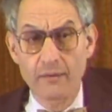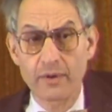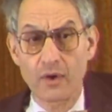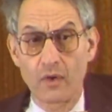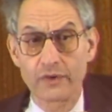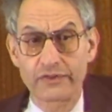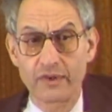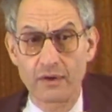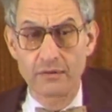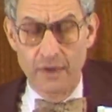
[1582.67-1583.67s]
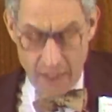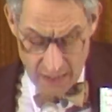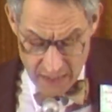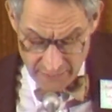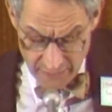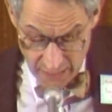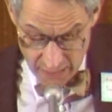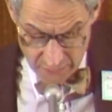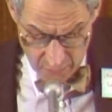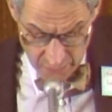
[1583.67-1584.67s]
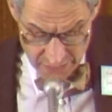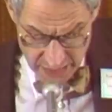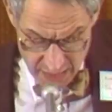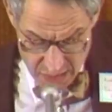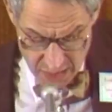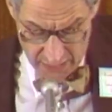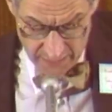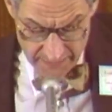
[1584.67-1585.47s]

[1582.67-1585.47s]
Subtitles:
but also even in law teaching.